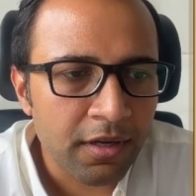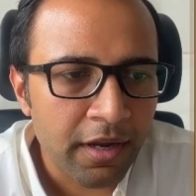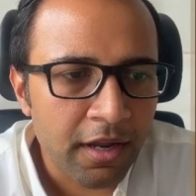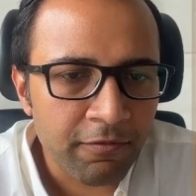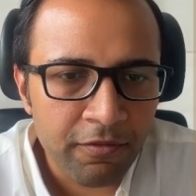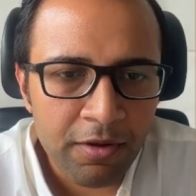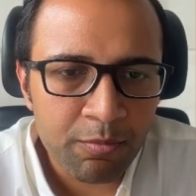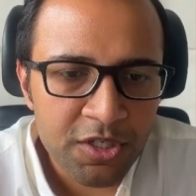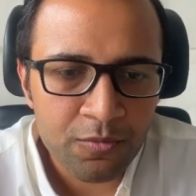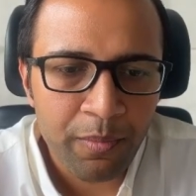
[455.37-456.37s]
if we
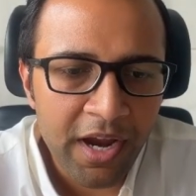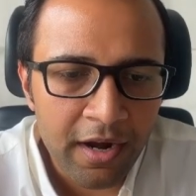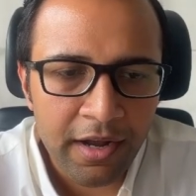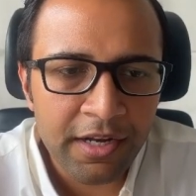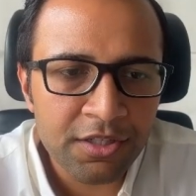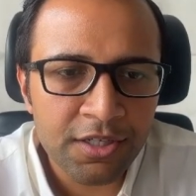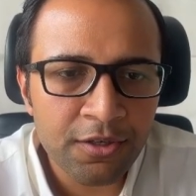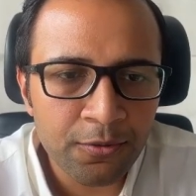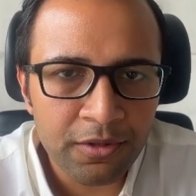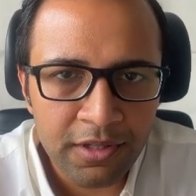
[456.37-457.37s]
just pay
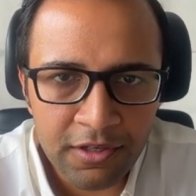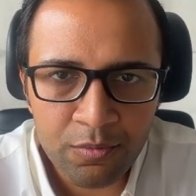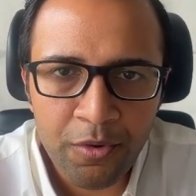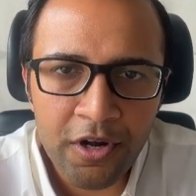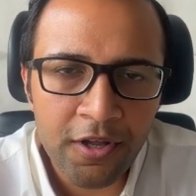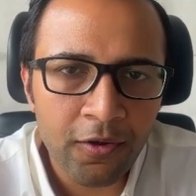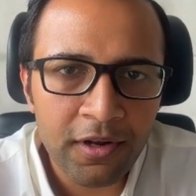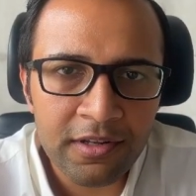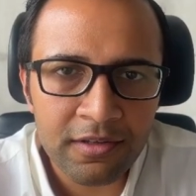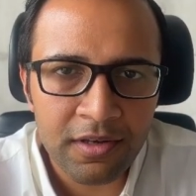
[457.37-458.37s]
attention to this
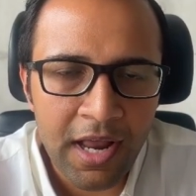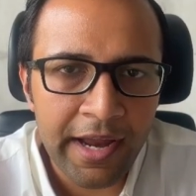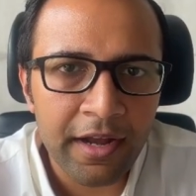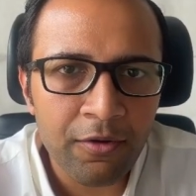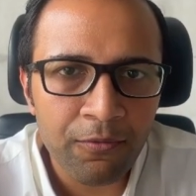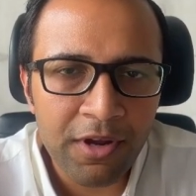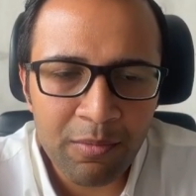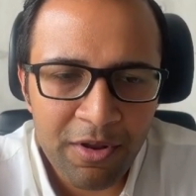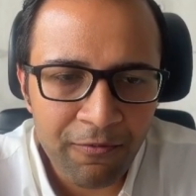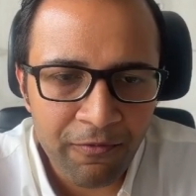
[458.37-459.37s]
particular slide,
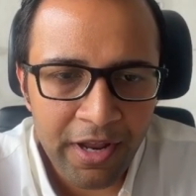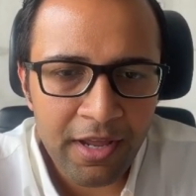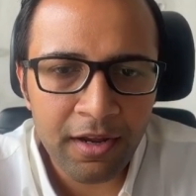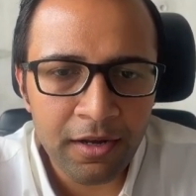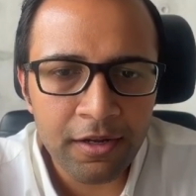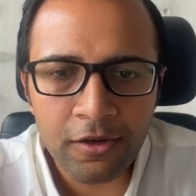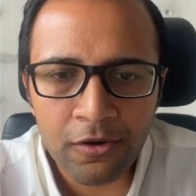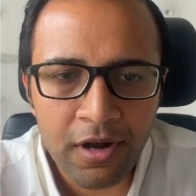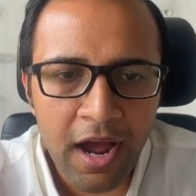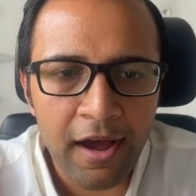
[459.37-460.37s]
we'll be very clear
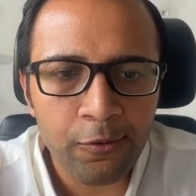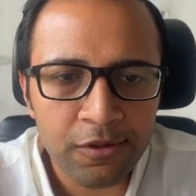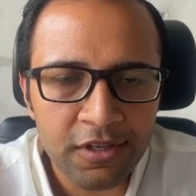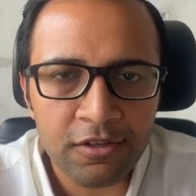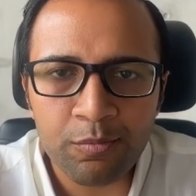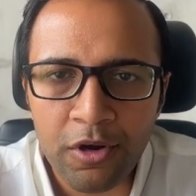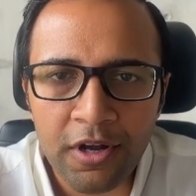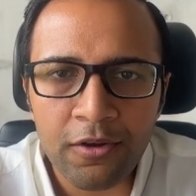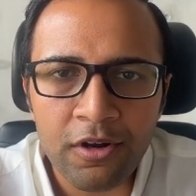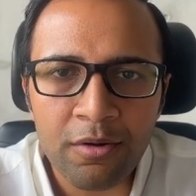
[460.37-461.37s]
on how this
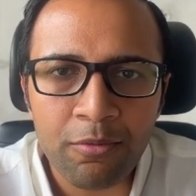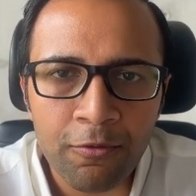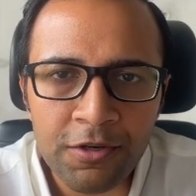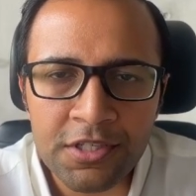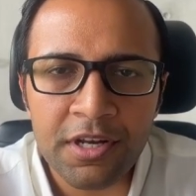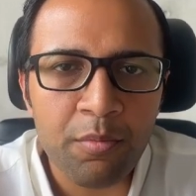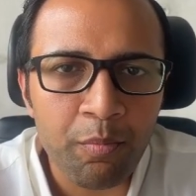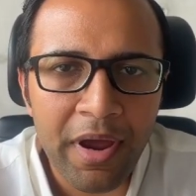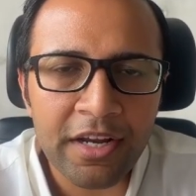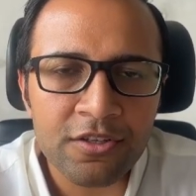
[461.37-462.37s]
particular provision
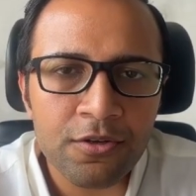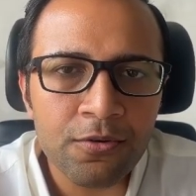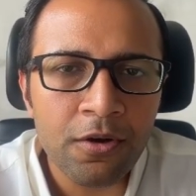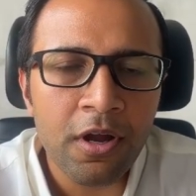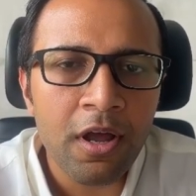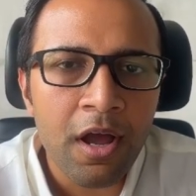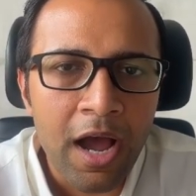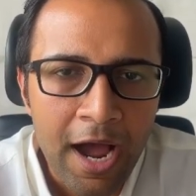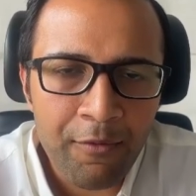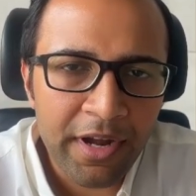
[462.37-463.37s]
impacts you,
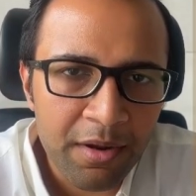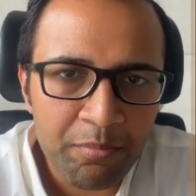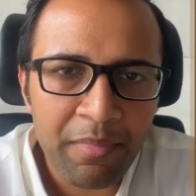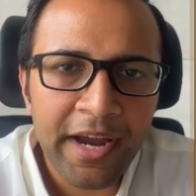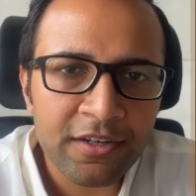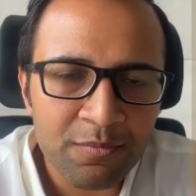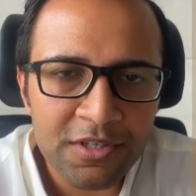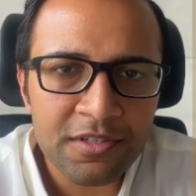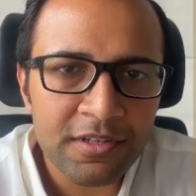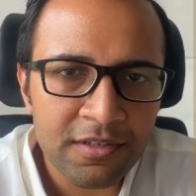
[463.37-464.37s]
how it impacts
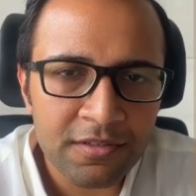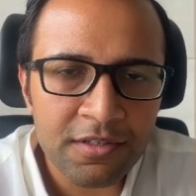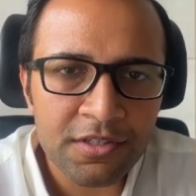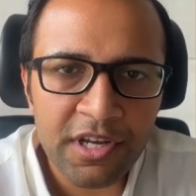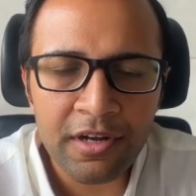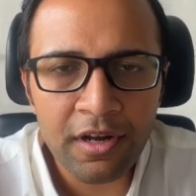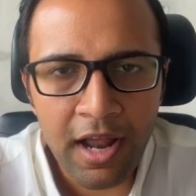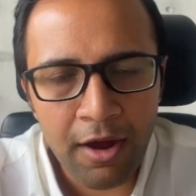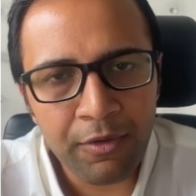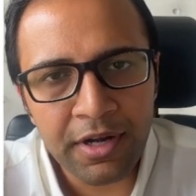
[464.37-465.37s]
businesses in general,
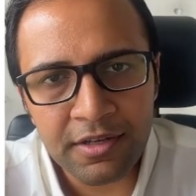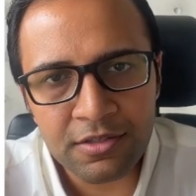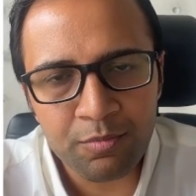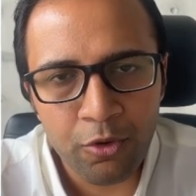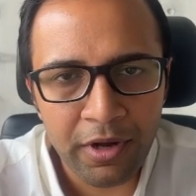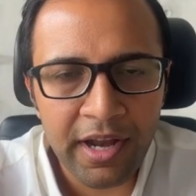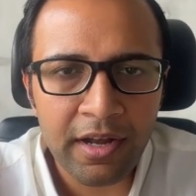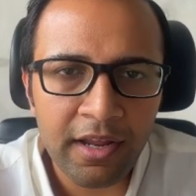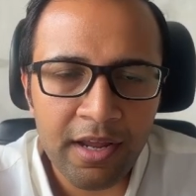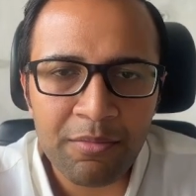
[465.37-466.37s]
how it is
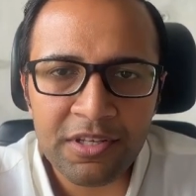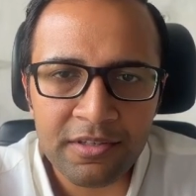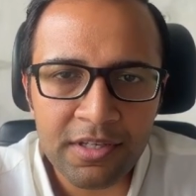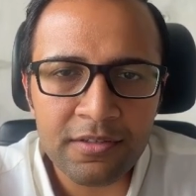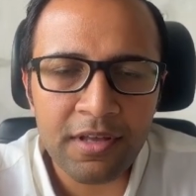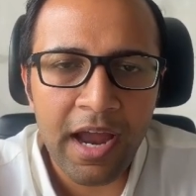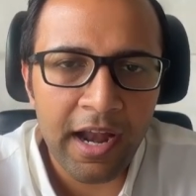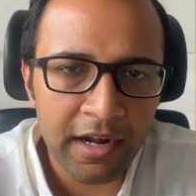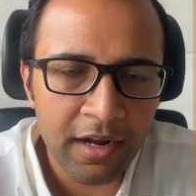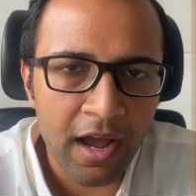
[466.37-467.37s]
protecting MSCs,
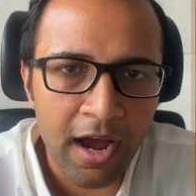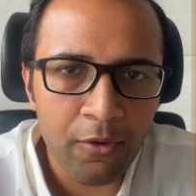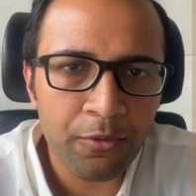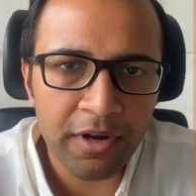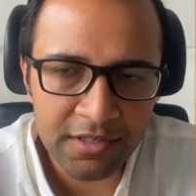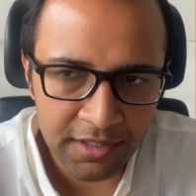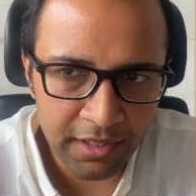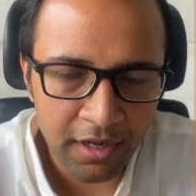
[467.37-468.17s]
and how does it,